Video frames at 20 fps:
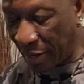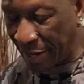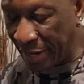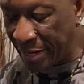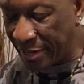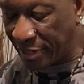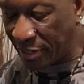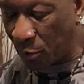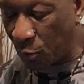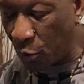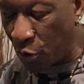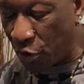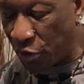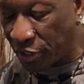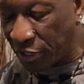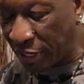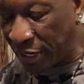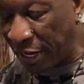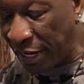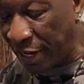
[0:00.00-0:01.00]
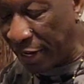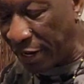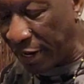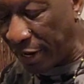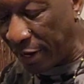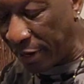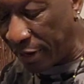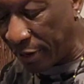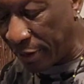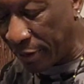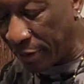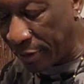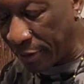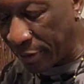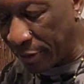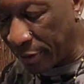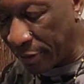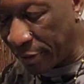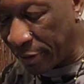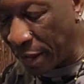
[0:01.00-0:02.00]
I listen the words keenly.
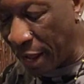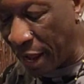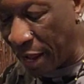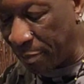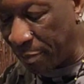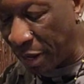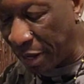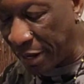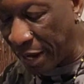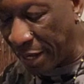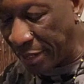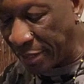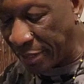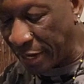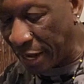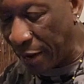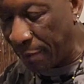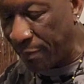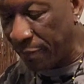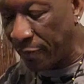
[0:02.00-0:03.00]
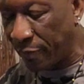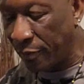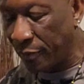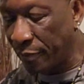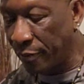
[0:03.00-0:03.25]
Yardman anthem.